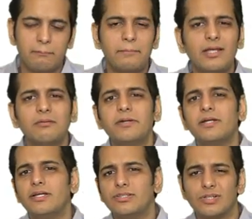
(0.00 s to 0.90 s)

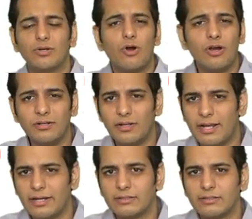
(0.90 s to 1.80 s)
Bailment is a
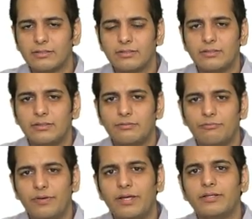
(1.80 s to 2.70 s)
contract
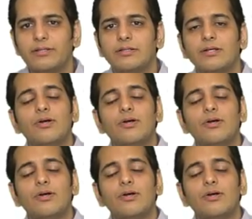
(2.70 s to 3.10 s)
wherein